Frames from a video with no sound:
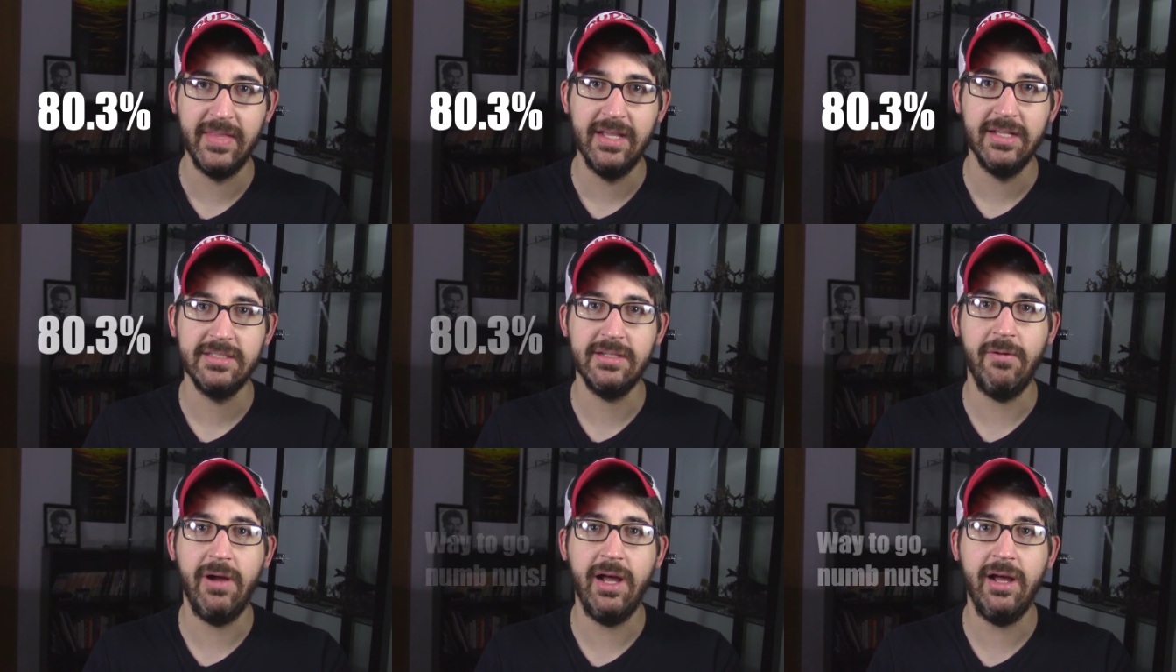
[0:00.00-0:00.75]

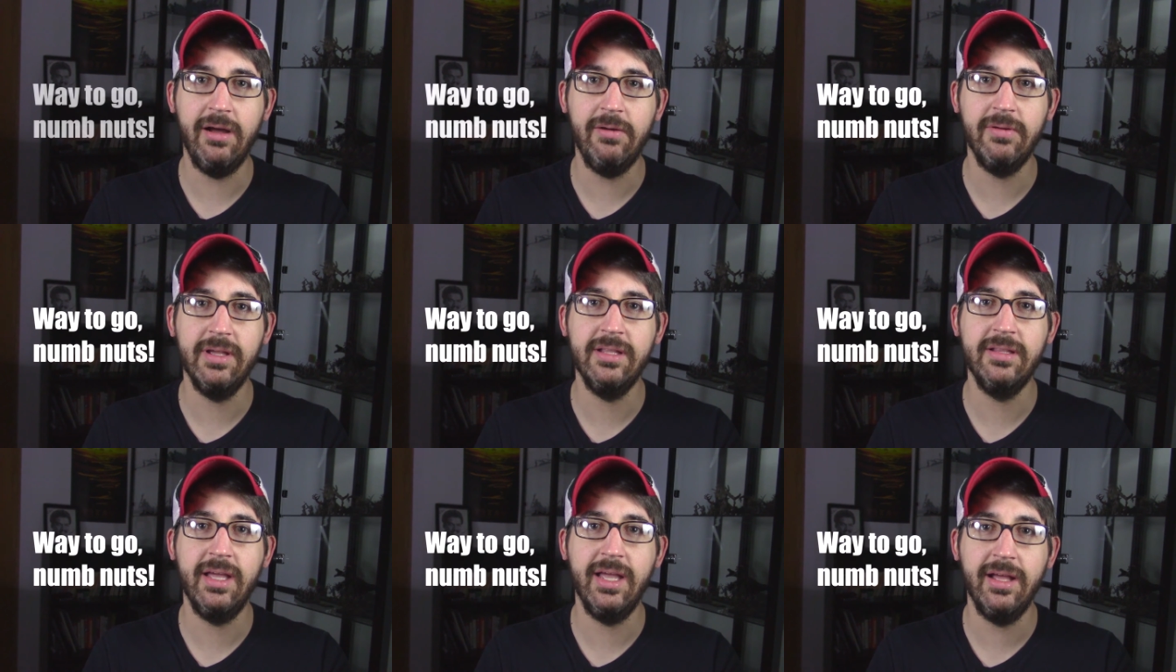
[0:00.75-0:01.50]
So how
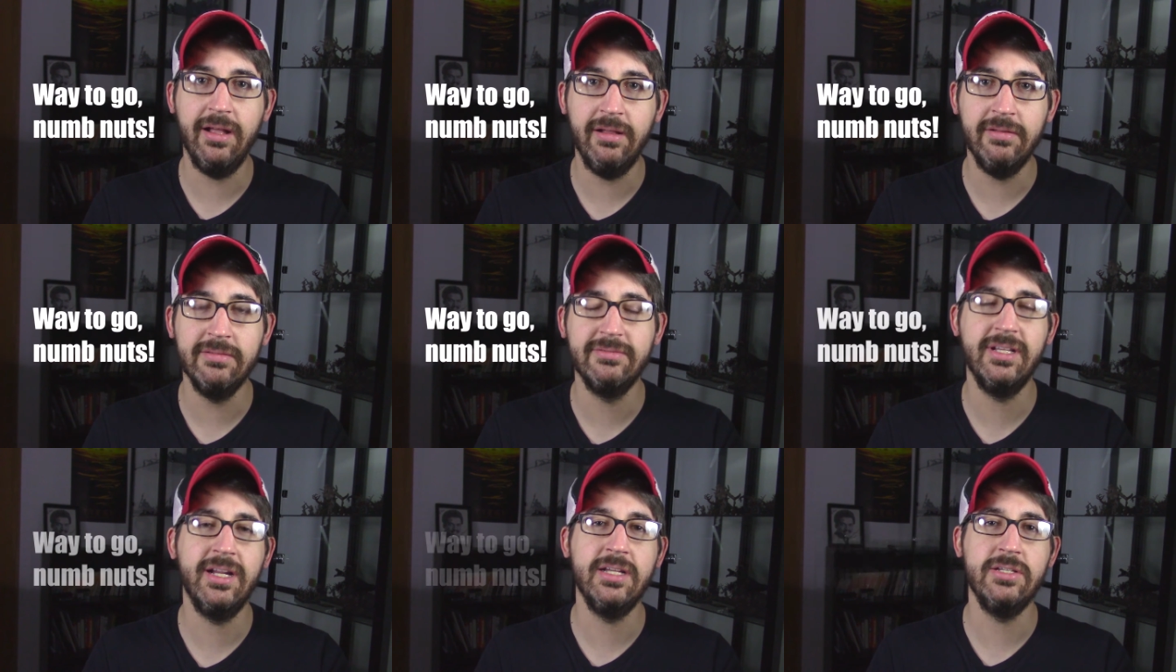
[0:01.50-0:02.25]
in the hell
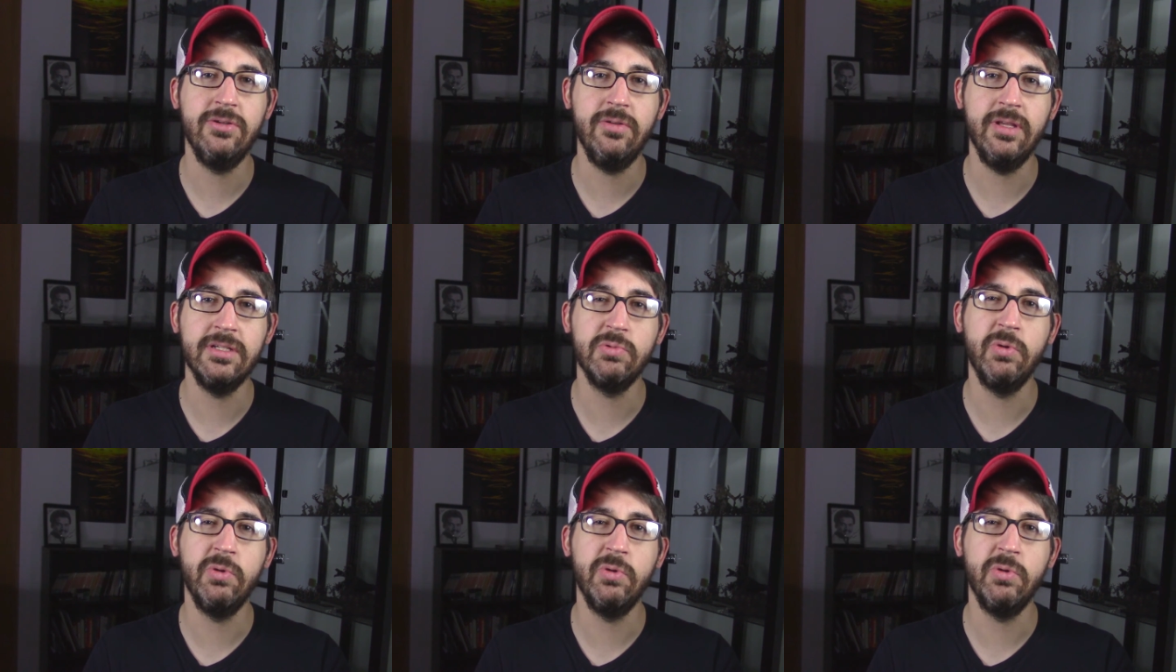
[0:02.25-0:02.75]
did I do this?